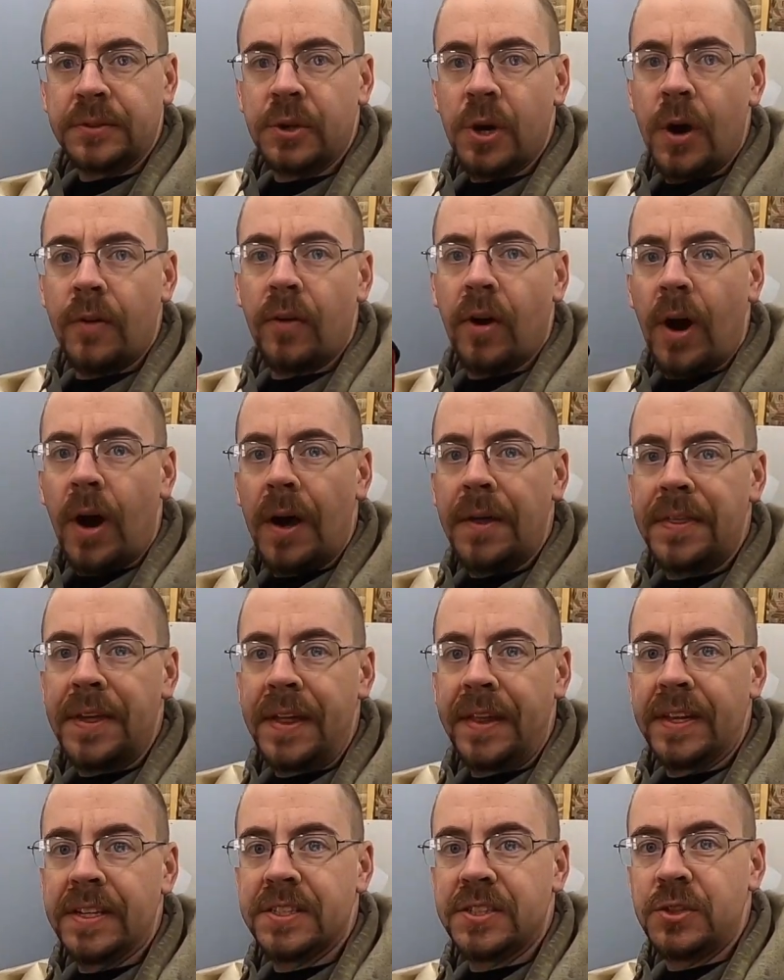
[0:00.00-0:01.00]
So overall, I
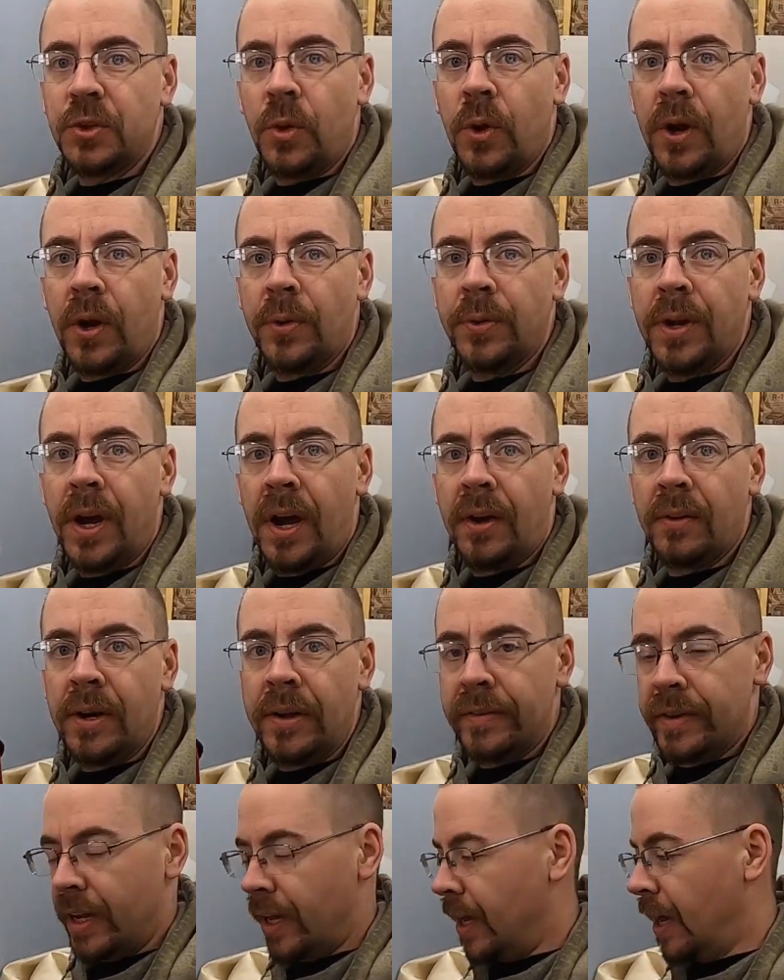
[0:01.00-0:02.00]
think this Doyle nut
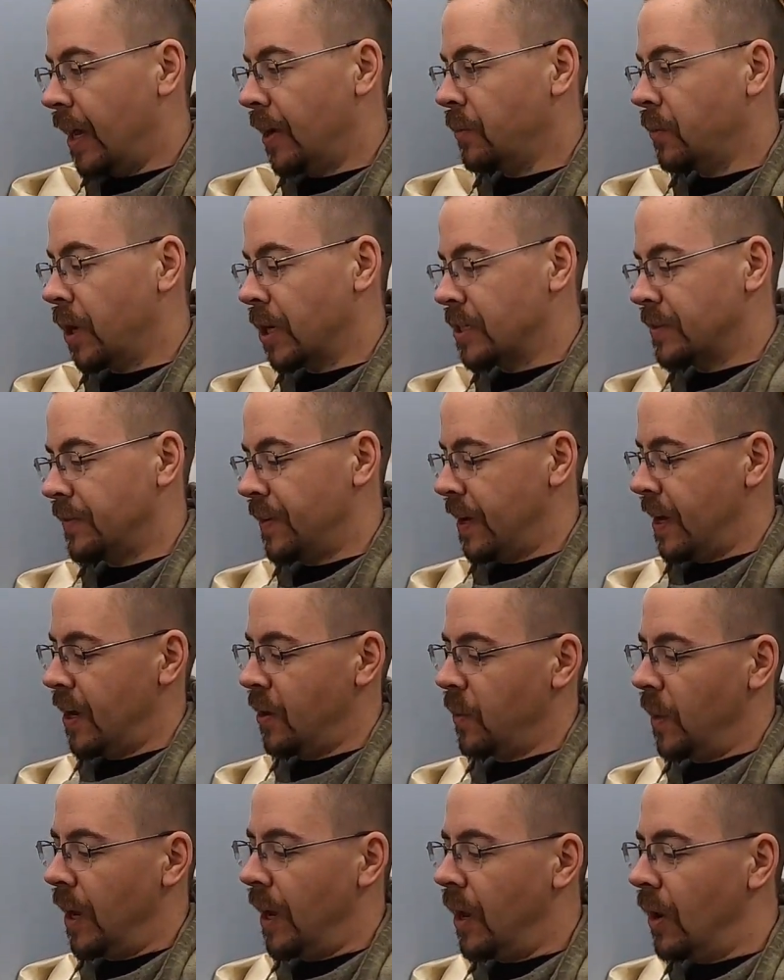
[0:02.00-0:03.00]
rivet gun works
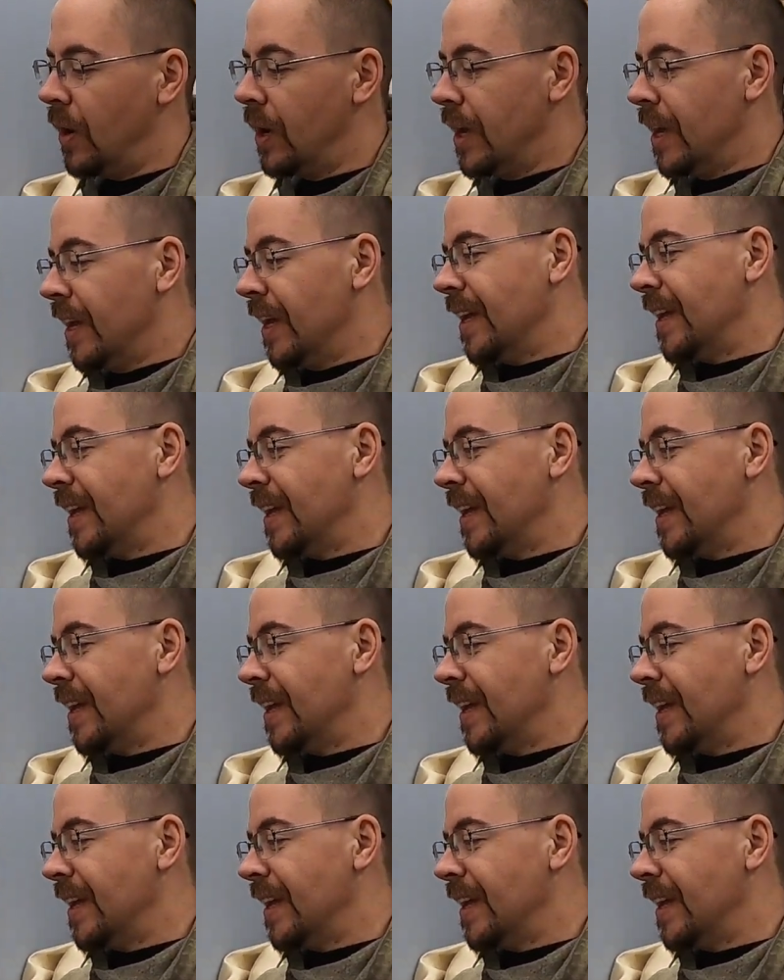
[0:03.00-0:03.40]
very well.